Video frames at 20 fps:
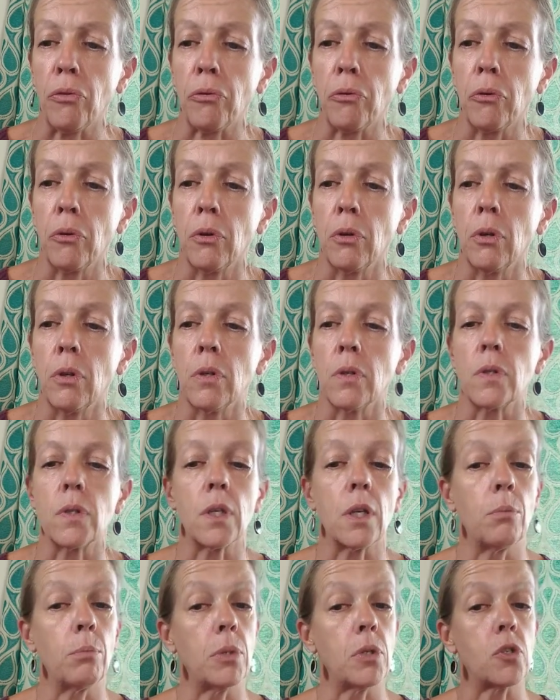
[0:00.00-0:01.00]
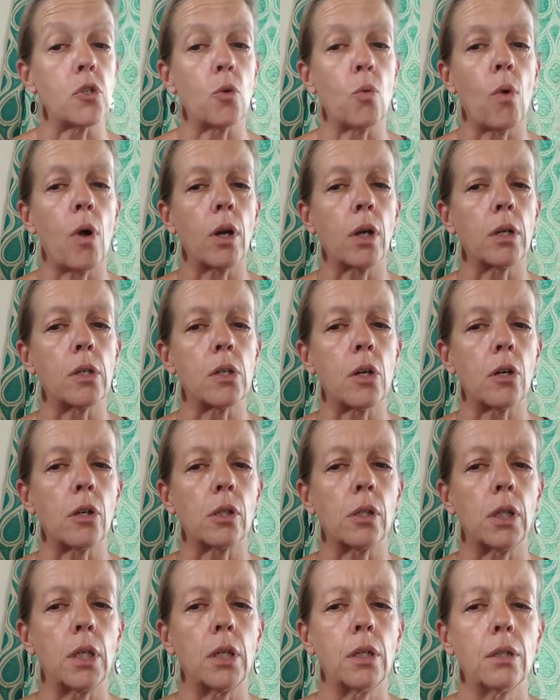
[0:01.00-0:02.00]
Such as what?
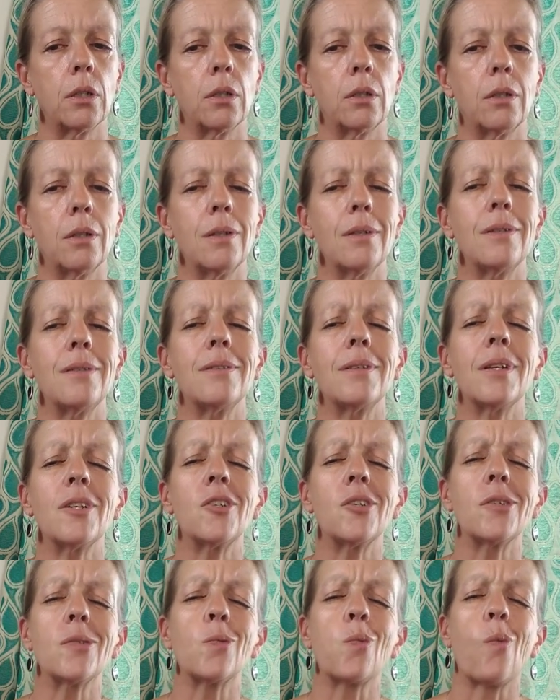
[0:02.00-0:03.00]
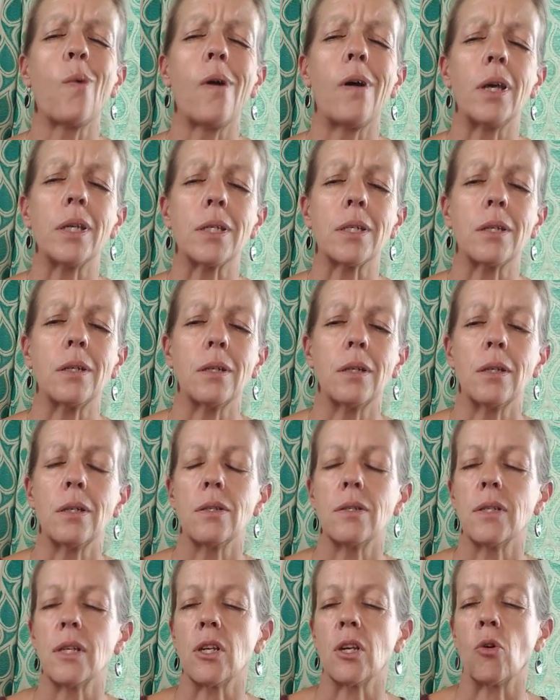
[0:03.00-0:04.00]
Said Grandma Georgina. Ring off,
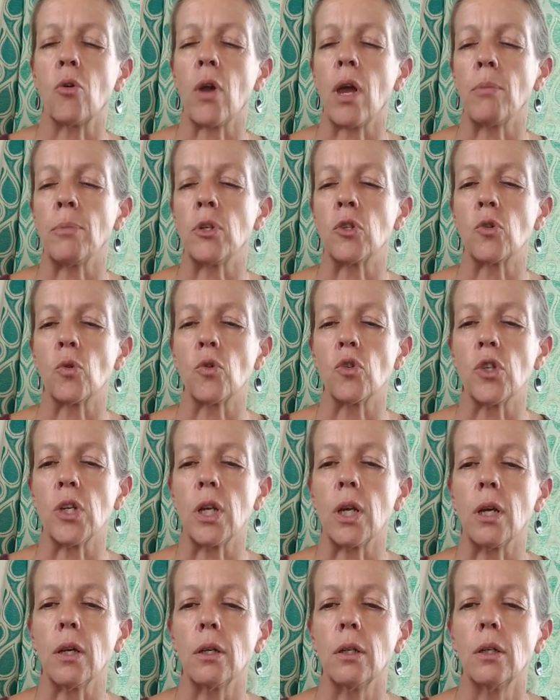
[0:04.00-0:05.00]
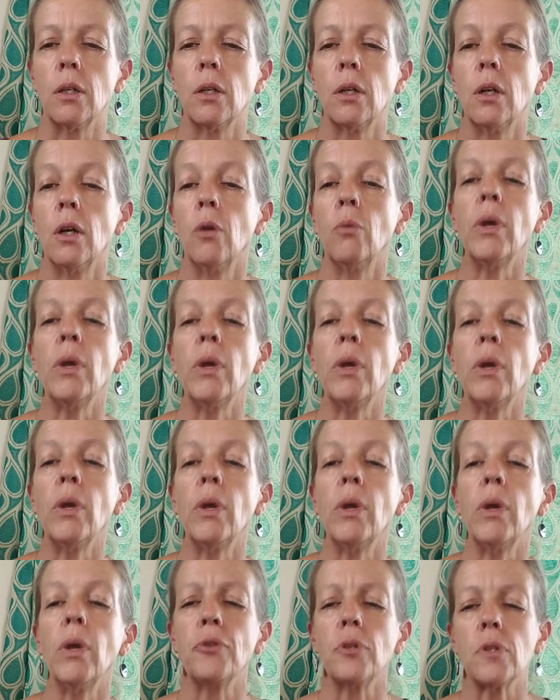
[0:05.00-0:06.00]
said Mr. Wonka. Your time's up, but
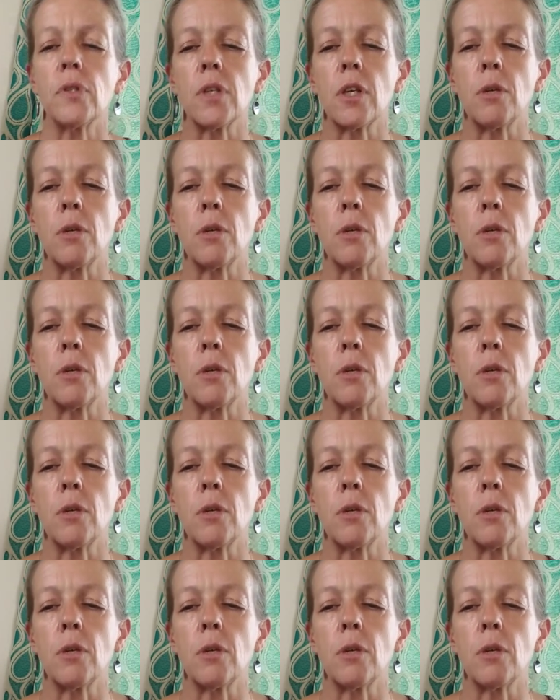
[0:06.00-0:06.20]
listen.